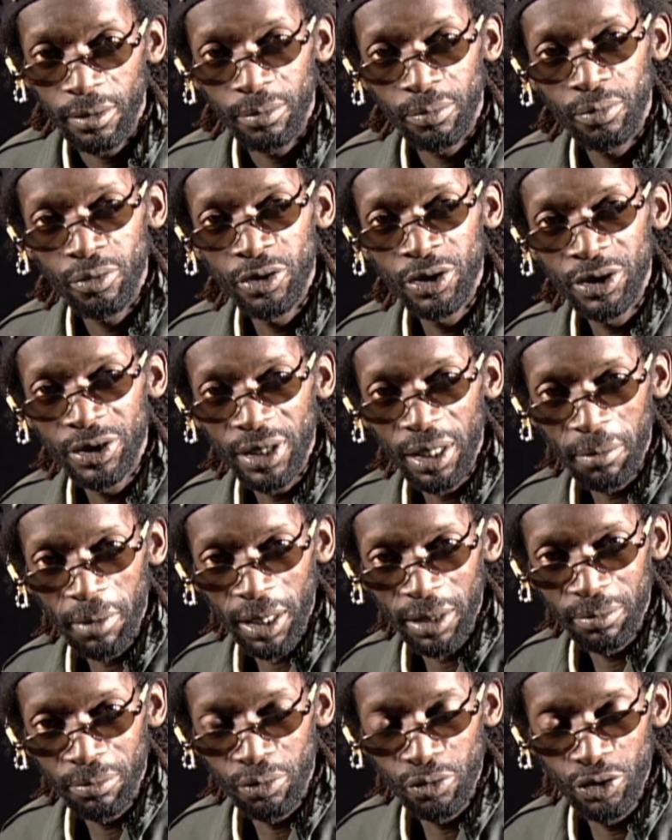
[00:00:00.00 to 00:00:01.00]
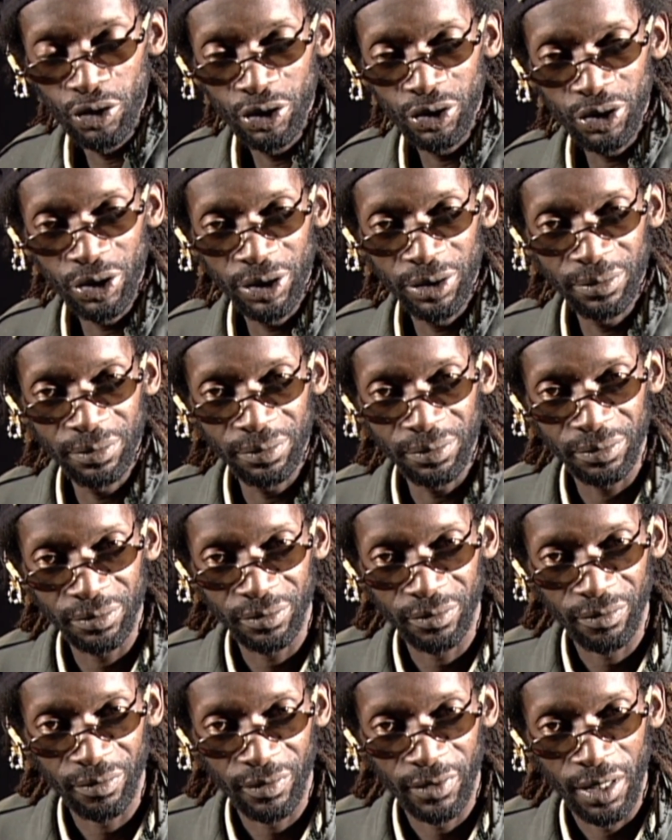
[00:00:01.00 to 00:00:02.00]
Preacher man preaching.
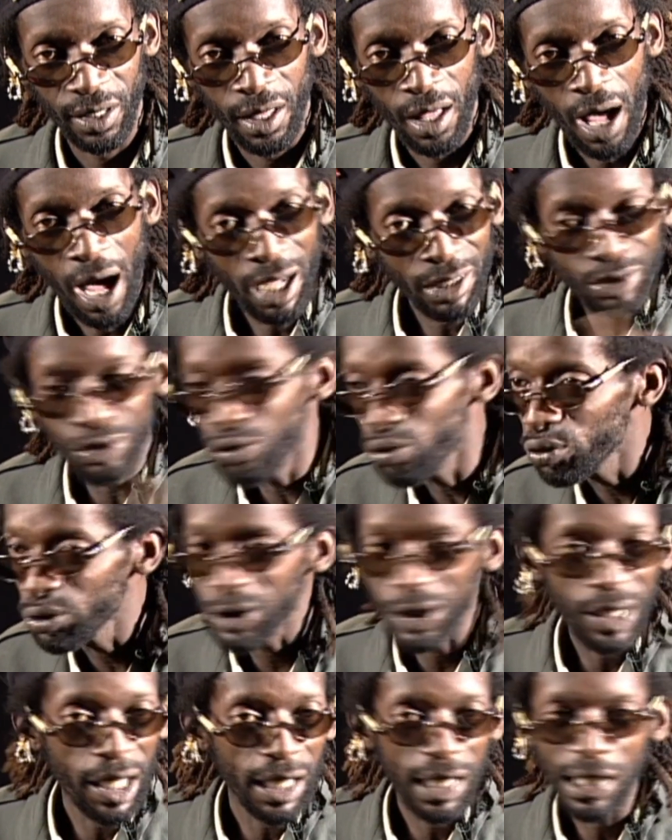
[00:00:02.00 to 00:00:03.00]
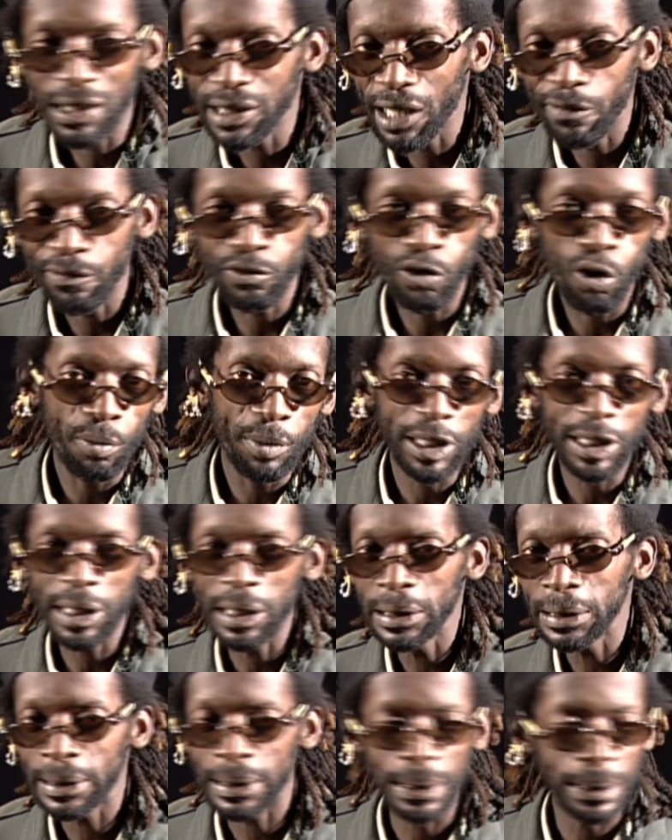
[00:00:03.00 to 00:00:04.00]
Accusing others of
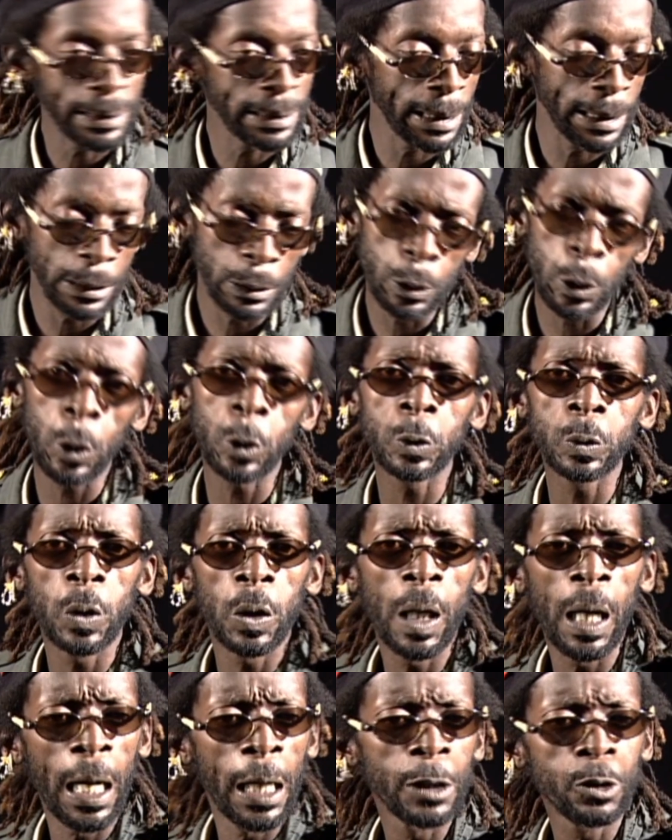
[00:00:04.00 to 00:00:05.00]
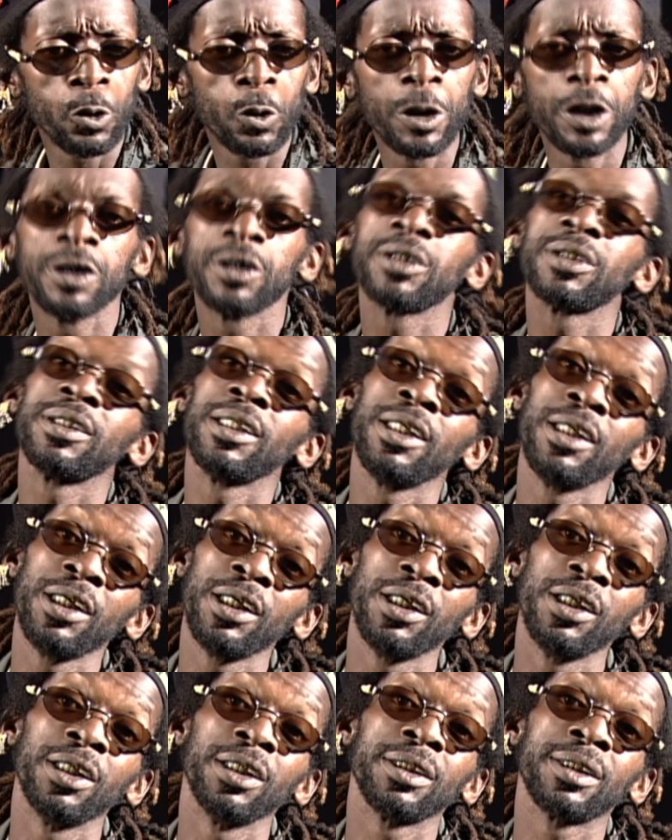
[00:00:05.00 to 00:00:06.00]
committing sin, then turn wrong and do the
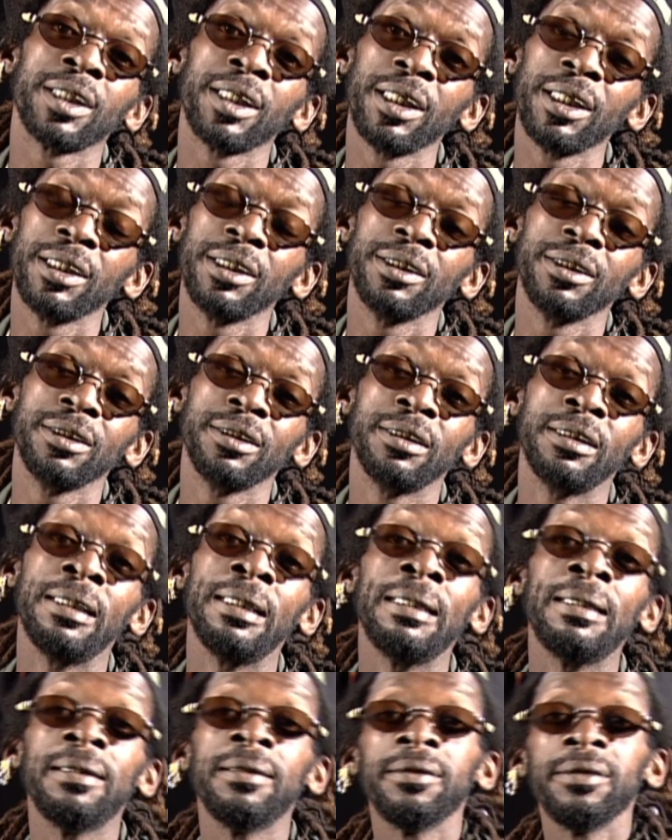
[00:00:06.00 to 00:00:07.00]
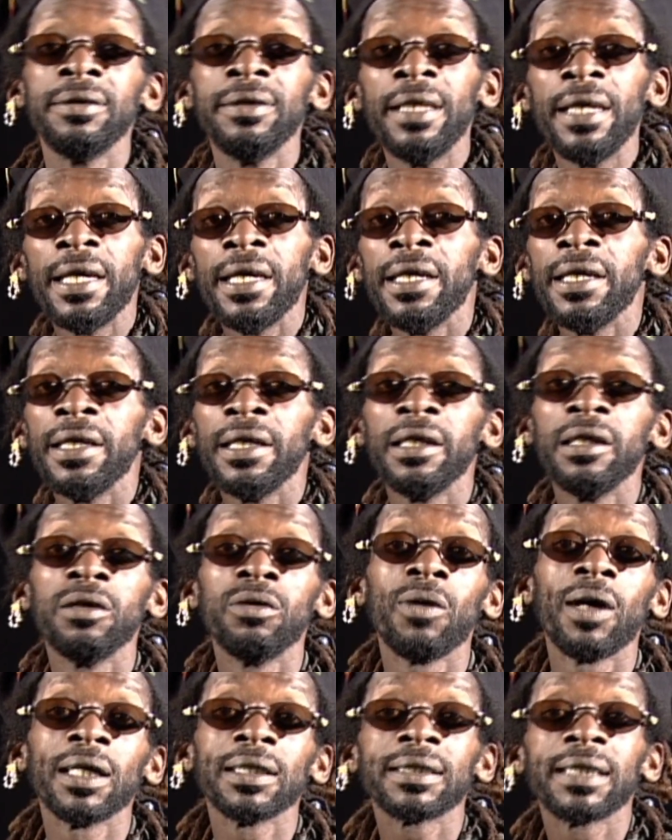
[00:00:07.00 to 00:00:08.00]
same thing. They
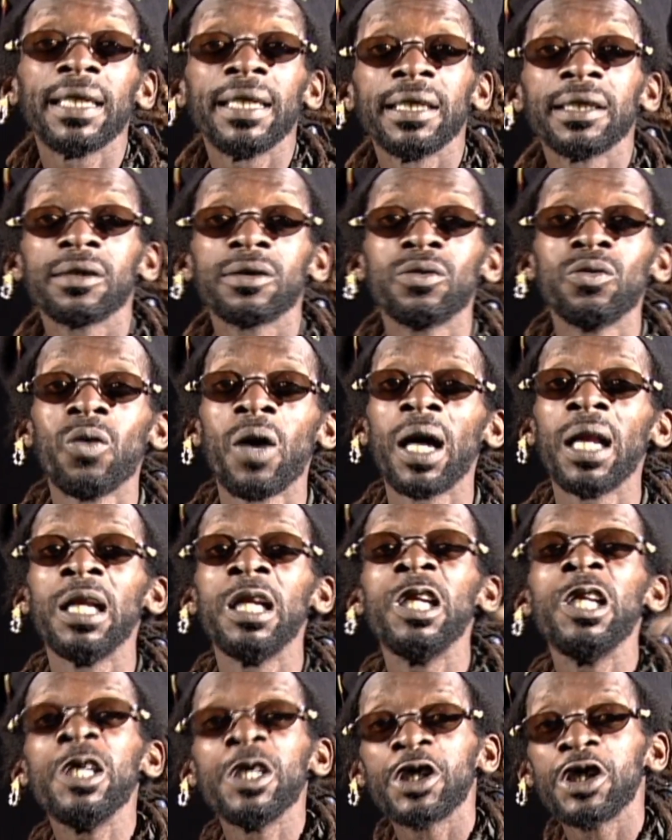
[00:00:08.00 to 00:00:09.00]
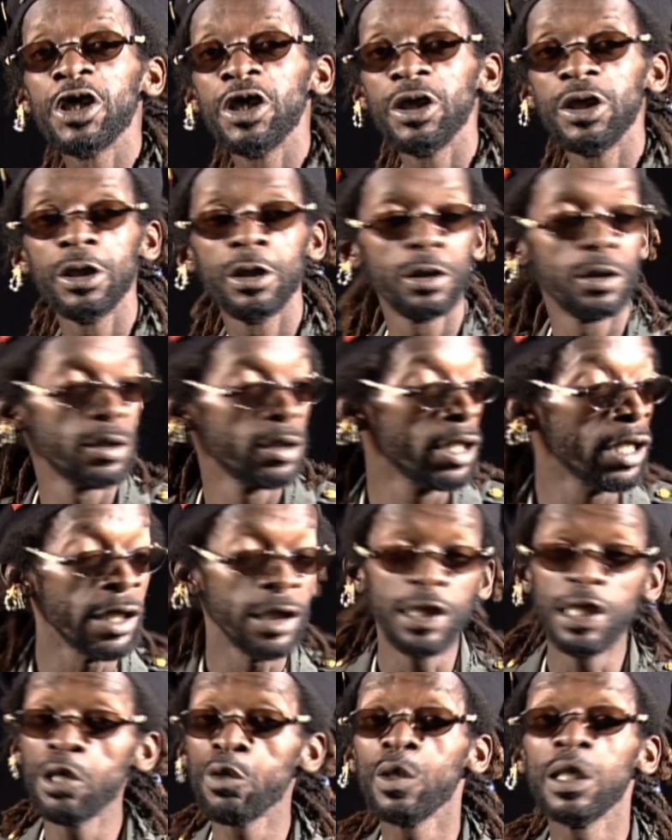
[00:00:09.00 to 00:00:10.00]
will take a licking.
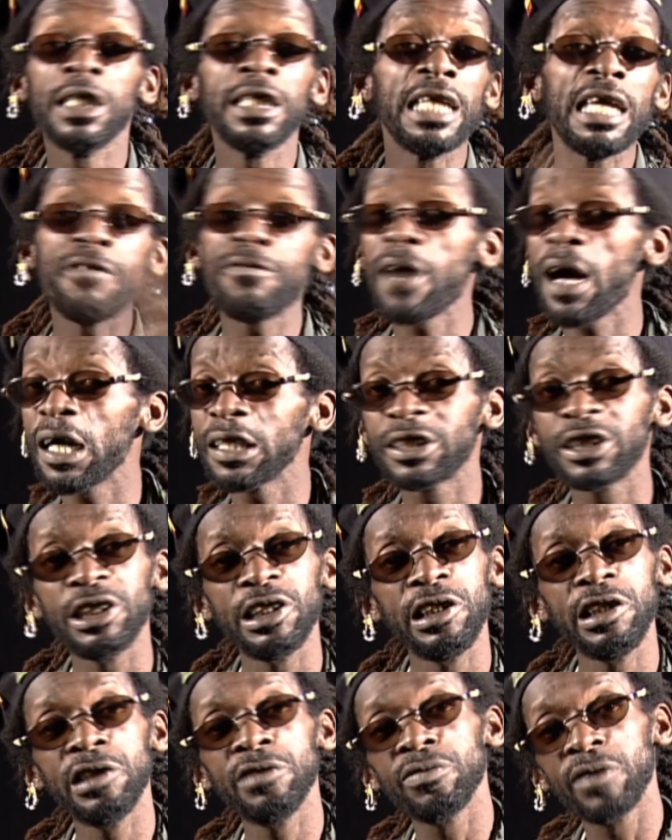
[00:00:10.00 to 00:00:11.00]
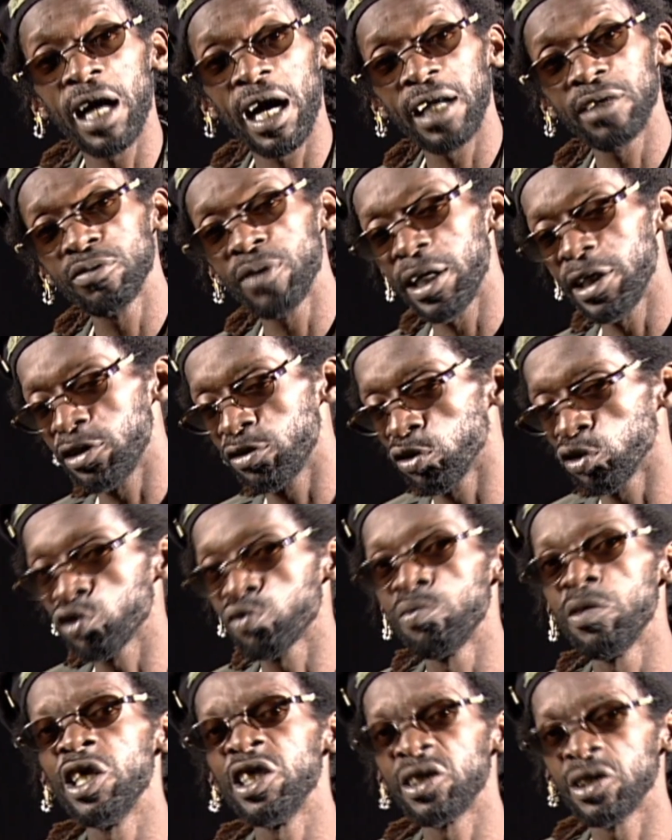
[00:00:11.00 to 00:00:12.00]
They will never achieve God's righteous
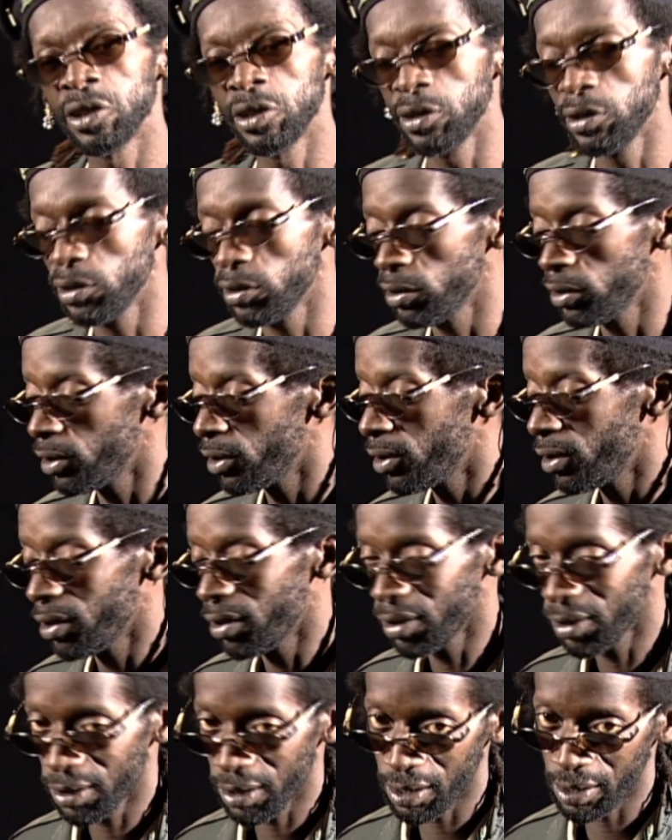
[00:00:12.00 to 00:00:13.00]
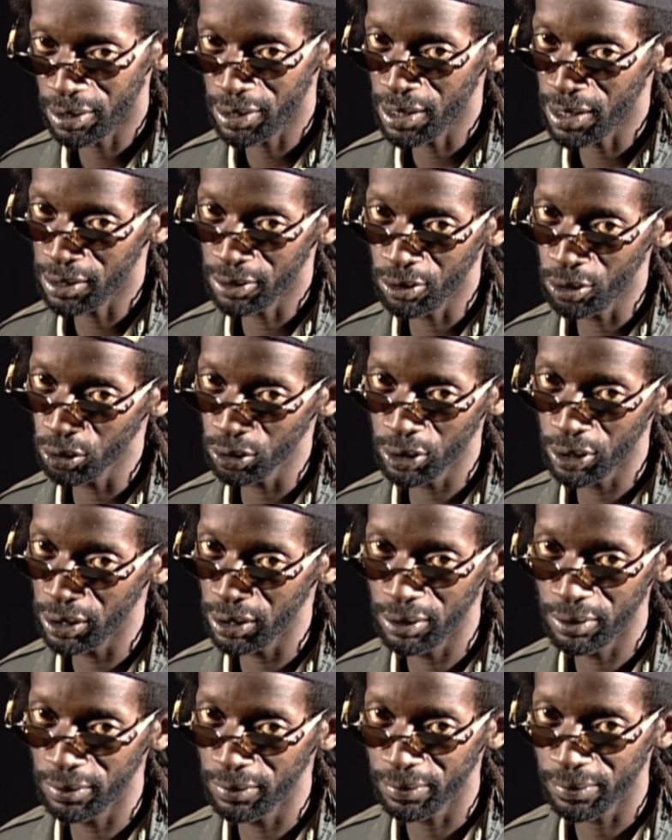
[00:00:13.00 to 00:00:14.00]
blessing. Because they are
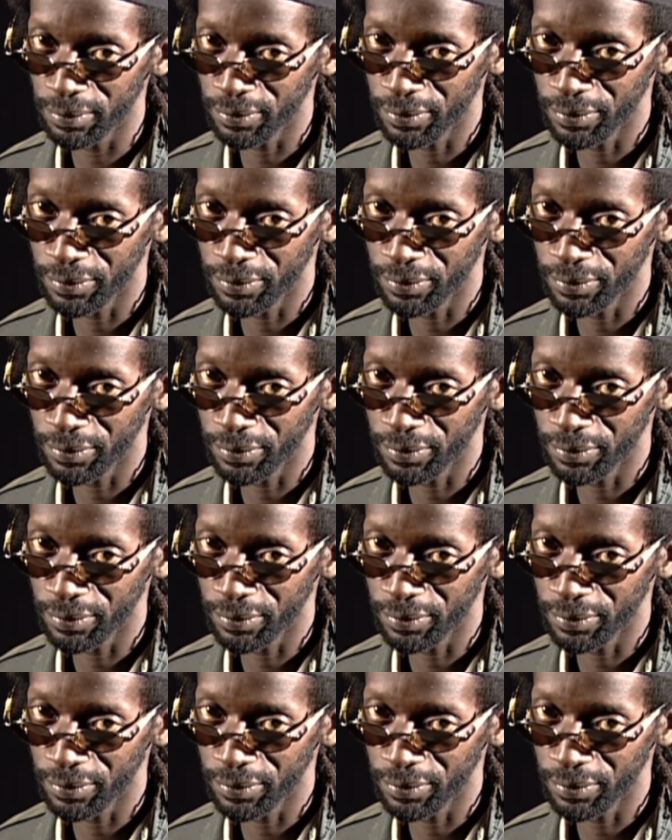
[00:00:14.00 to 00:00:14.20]
nothing